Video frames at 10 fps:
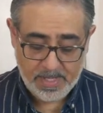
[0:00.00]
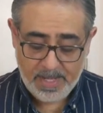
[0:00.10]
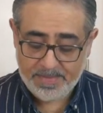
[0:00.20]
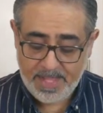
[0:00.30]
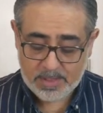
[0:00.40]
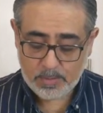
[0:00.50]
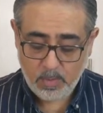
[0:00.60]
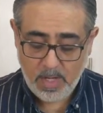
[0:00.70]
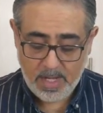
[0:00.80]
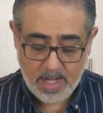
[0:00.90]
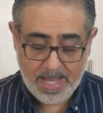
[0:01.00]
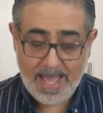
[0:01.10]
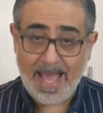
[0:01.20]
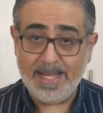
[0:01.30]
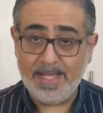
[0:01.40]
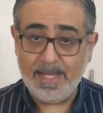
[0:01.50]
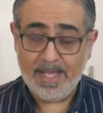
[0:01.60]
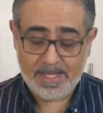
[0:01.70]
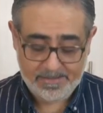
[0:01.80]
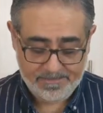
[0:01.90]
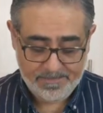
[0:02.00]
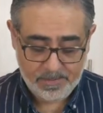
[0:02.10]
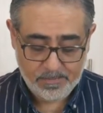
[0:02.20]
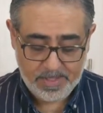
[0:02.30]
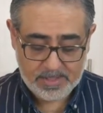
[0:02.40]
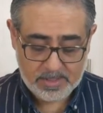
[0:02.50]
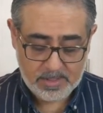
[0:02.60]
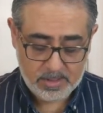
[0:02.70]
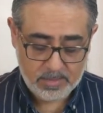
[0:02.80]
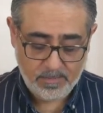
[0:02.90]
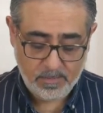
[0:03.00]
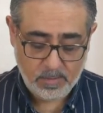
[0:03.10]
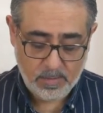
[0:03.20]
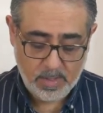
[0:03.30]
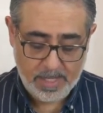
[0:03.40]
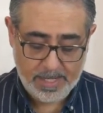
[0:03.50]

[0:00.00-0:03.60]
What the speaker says: And that's why I add it. I add it for the reasons for